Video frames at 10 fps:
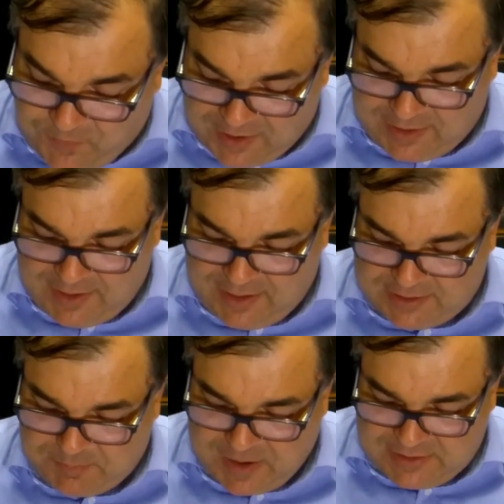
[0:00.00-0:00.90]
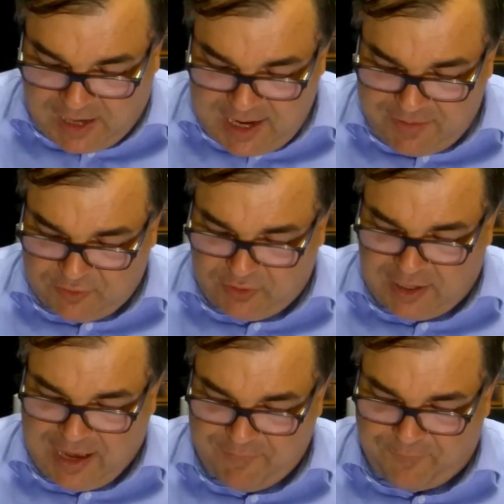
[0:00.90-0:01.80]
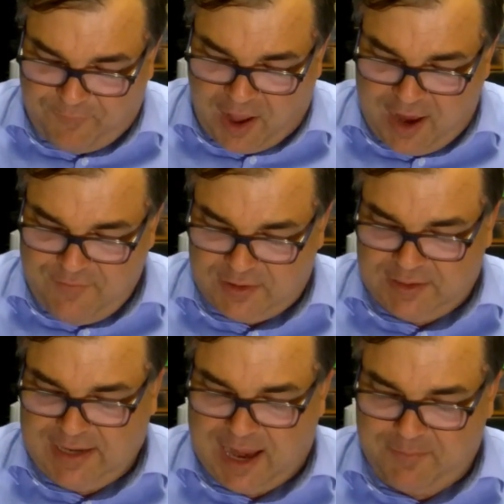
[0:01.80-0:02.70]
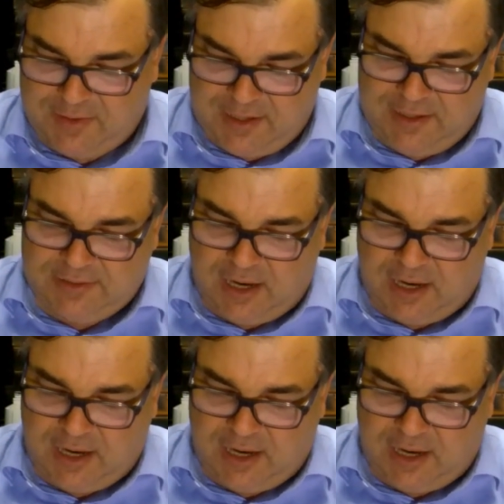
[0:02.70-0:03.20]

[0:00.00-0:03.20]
fucking expensive. I never thought I'd have five of the damn things.